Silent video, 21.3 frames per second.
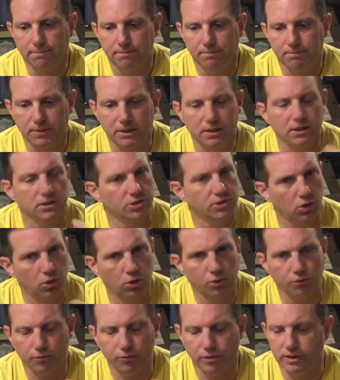because the
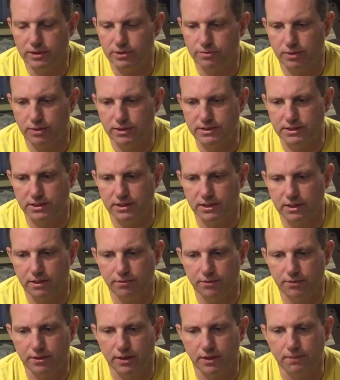heart is racing and
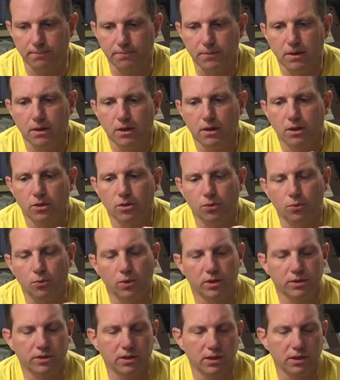everything. The
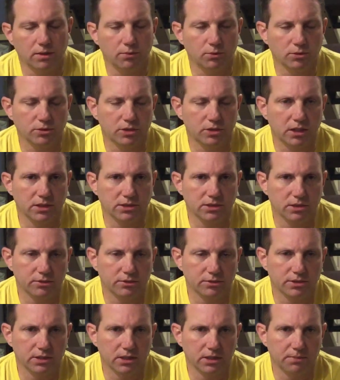one thing I want you guys to
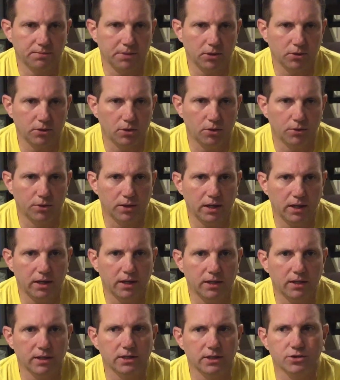understand about
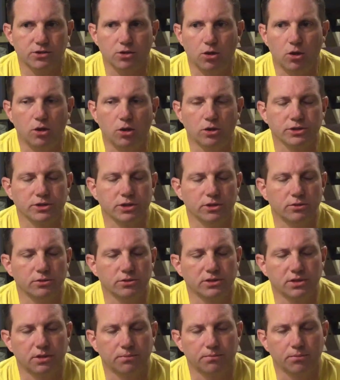cocaine is also
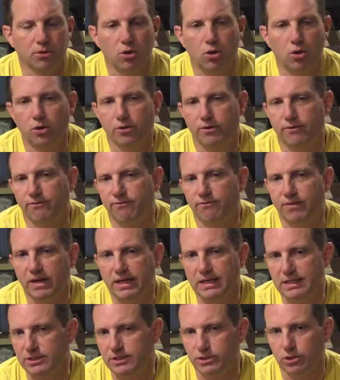it's something called
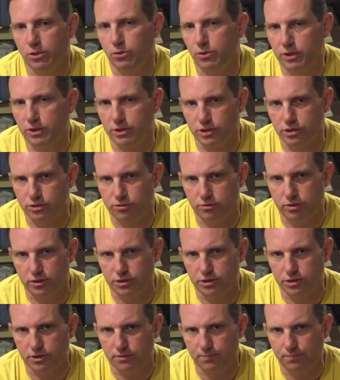
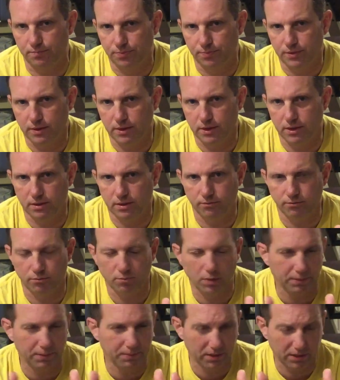vasoconstriction, and you
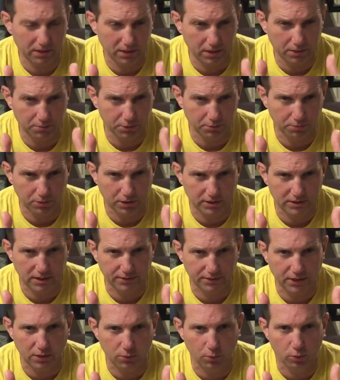might be able to break
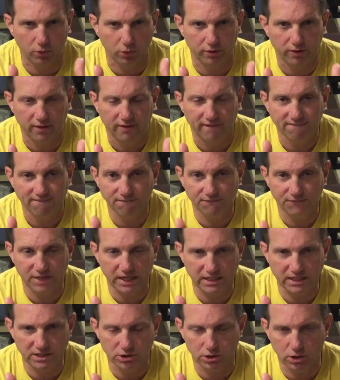down that word.
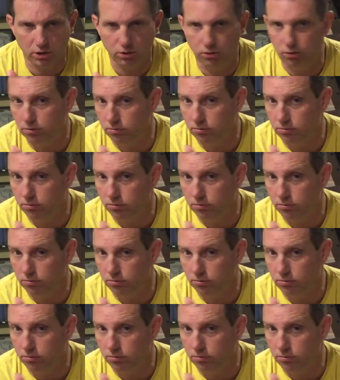Vaso